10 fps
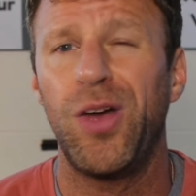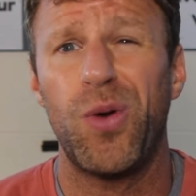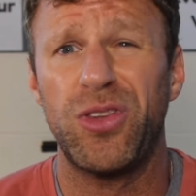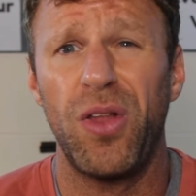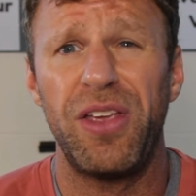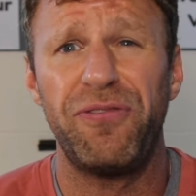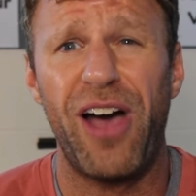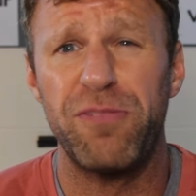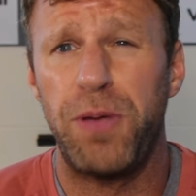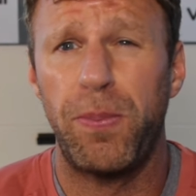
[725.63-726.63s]
With only
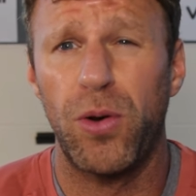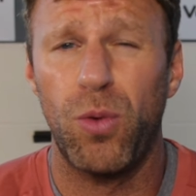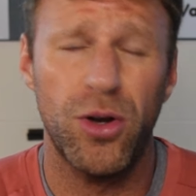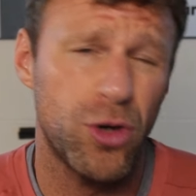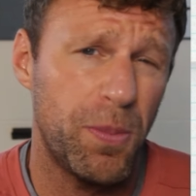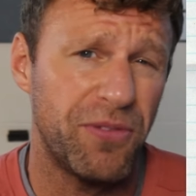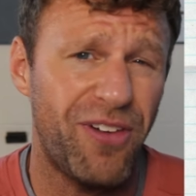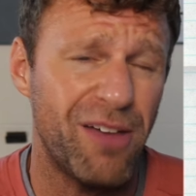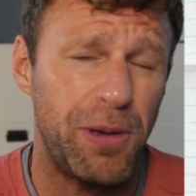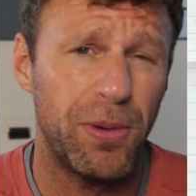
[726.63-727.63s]
five people in one group and
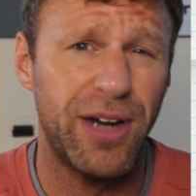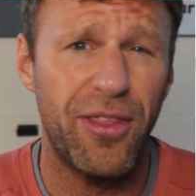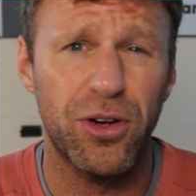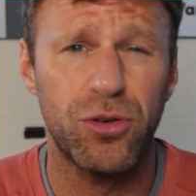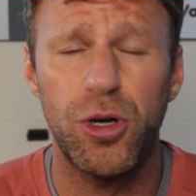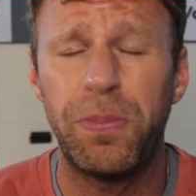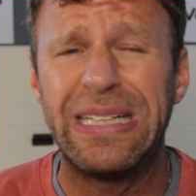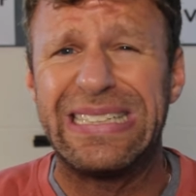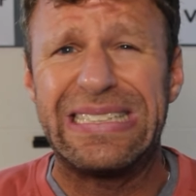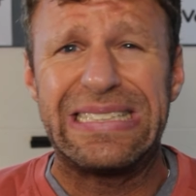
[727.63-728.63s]
five people in another
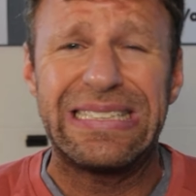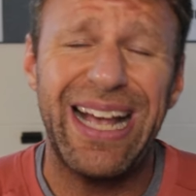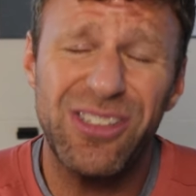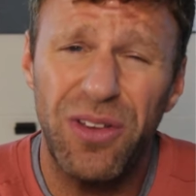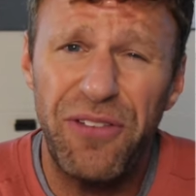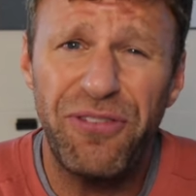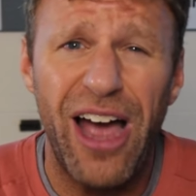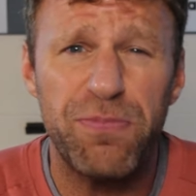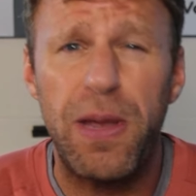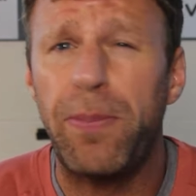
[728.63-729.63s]
group, that's only
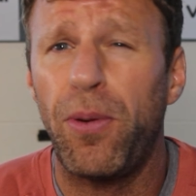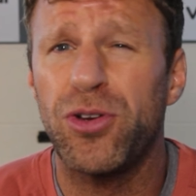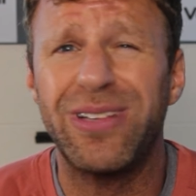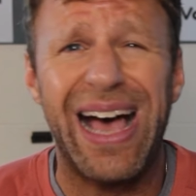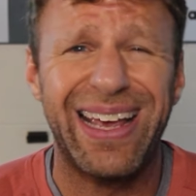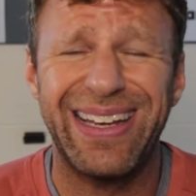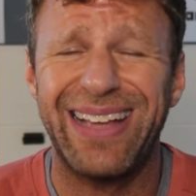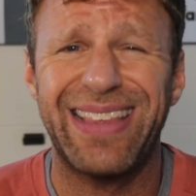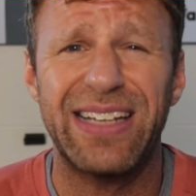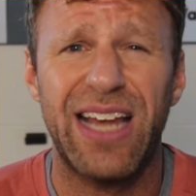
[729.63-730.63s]
five people. You're not going to
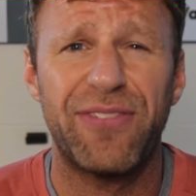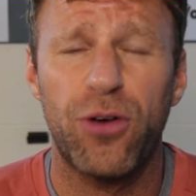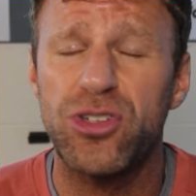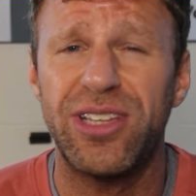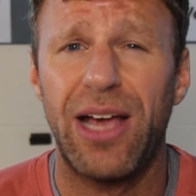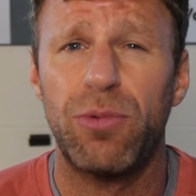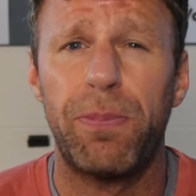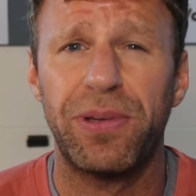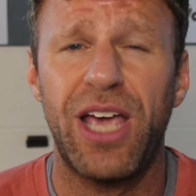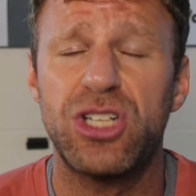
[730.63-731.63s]
get that diversity and that
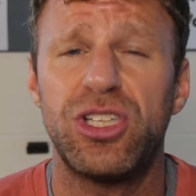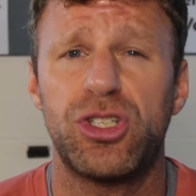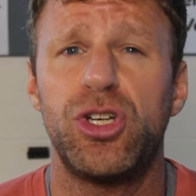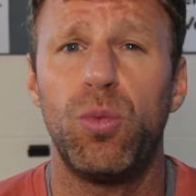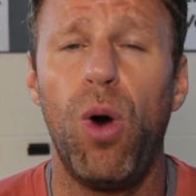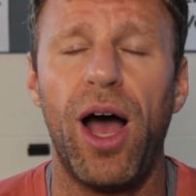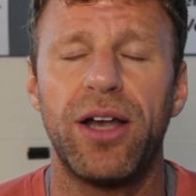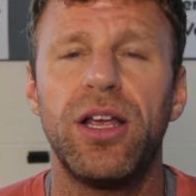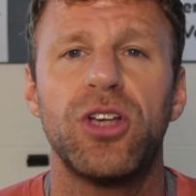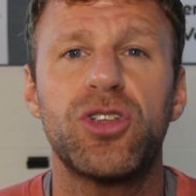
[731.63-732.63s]
replication that you want.
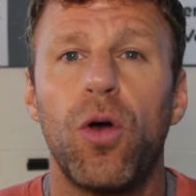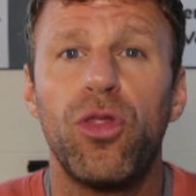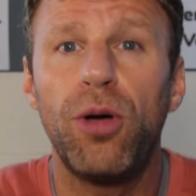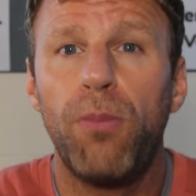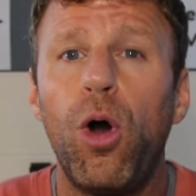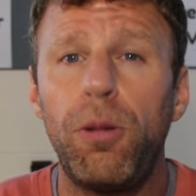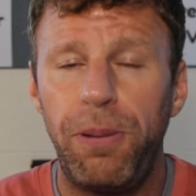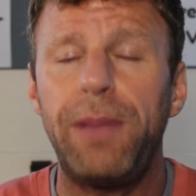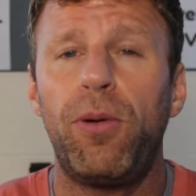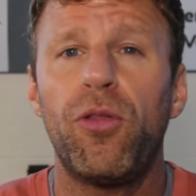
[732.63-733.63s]
So the more
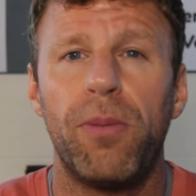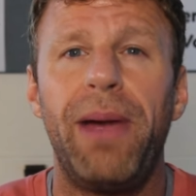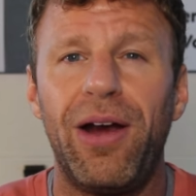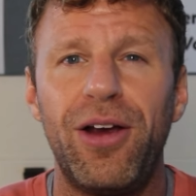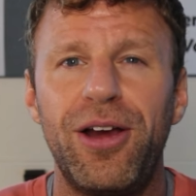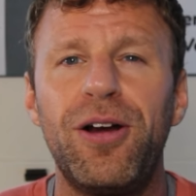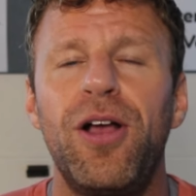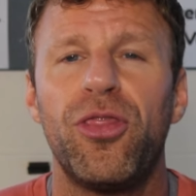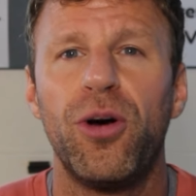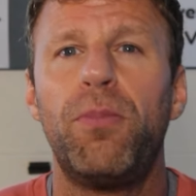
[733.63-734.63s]
people, the merrier,
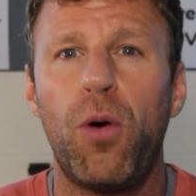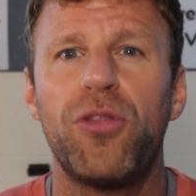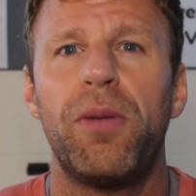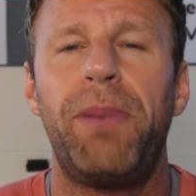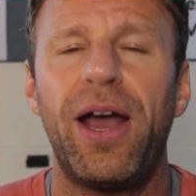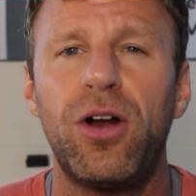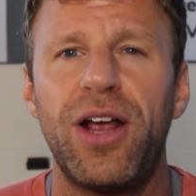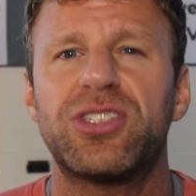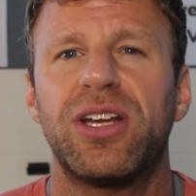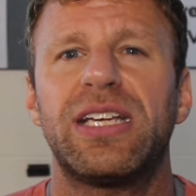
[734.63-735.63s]
the more the better.
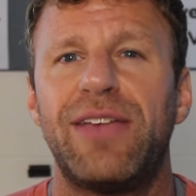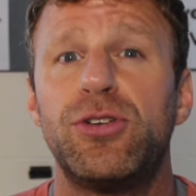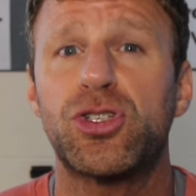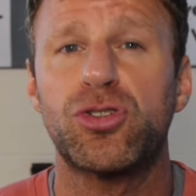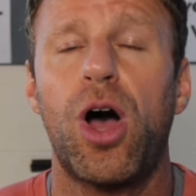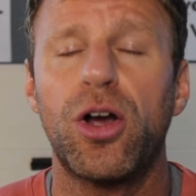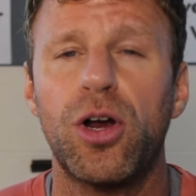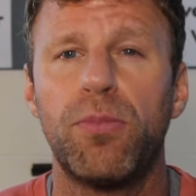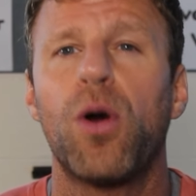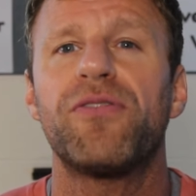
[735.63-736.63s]
It's going to give you
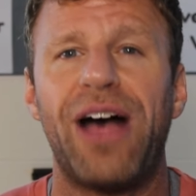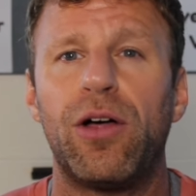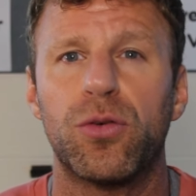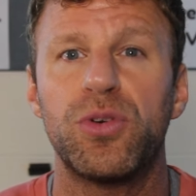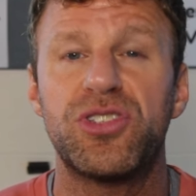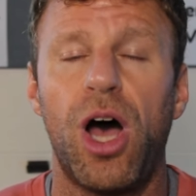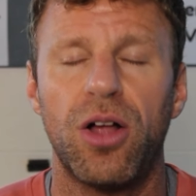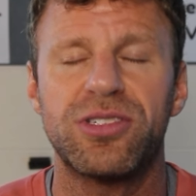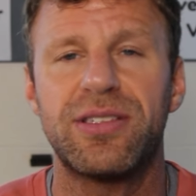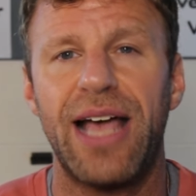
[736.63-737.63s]
stronger, more valid
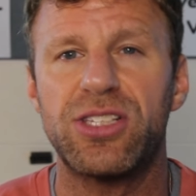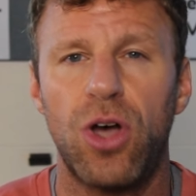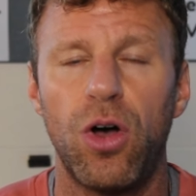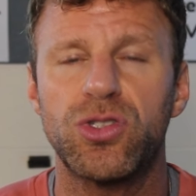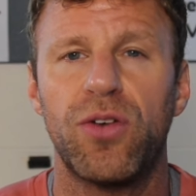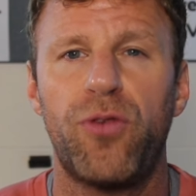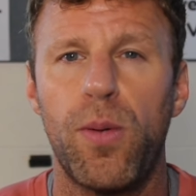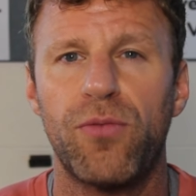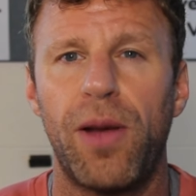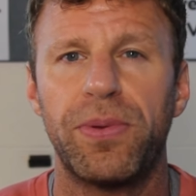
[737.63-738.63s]
results. That's also a
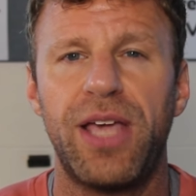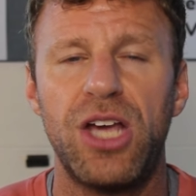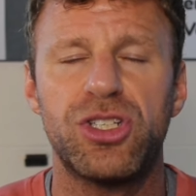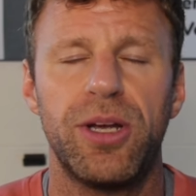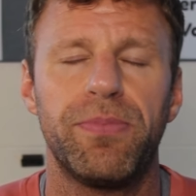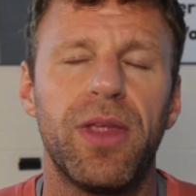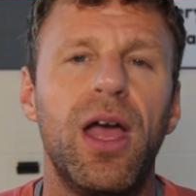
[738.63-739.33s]
form of replication.